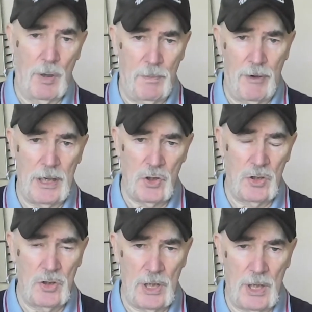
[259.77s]

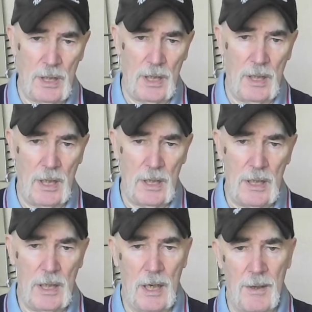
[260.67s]
operations in
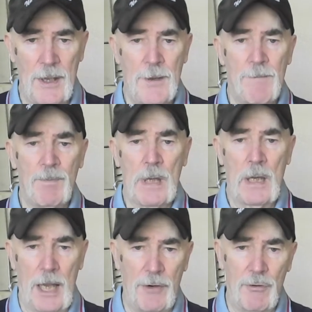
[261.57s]
the
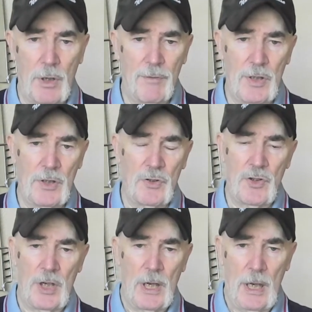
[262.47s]
Land Rovers,